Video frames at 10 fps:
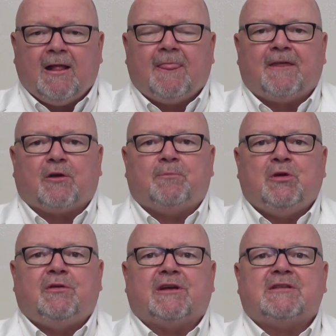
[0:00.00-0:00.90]

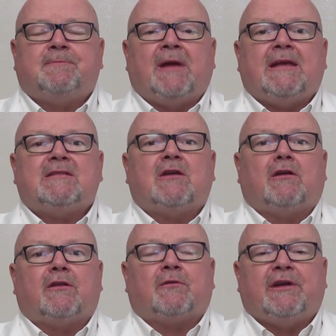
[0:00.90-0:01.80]
therapeutics based
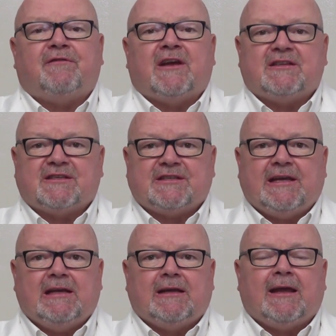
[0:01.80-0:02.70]
on the three phases of
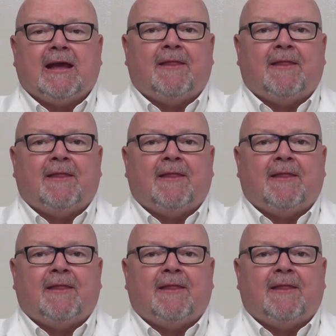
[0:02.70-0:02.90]
healing,